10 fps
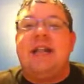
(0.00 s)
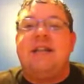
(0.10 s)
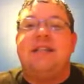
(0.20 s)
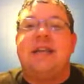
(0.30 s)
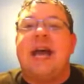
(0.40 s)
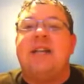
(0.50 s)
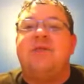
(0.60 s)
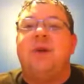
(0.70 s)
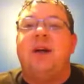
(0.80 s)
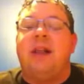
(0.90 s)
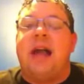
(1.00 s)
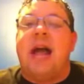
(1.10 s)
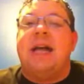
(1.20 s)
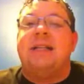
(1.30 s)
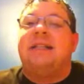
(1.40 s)
Ellis, as well
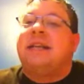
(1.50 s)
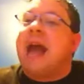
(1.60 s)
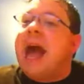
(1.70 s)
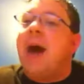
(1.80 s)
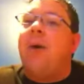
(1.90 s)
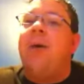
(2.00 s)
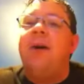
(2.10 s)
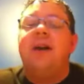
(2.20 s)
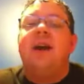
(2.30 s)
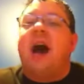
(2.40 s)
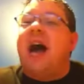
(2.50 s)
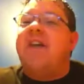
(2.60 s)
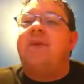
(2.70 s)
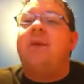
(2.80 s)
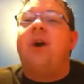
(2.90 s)
as now,
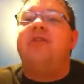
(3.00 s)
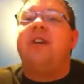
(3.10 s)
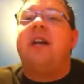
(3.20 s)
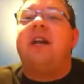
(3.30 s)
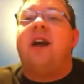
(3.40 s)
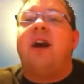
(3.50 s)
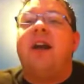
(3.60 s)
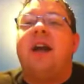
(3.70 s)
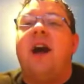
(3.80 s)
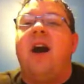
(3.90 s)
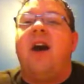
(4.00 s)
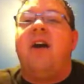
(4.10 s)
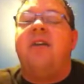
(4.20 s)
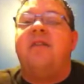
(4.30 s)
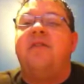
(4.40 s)
I've been watching a lot
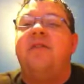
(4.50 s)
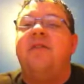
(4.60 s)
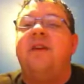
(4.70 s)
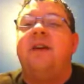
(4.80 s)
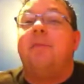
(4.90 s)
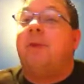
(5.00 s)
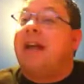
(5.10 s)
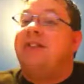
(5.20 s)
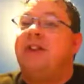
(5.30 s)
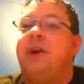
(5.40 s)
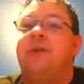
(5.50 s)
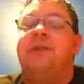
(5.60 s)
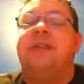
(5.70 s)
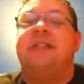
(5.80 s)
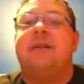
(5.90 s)
of Brad
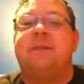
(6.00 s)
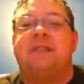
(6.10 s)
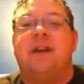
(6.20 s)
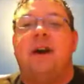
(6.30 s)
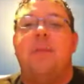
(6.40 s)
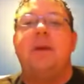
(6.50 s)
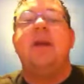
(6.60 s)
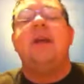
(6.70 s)
Jones, the cinema snob.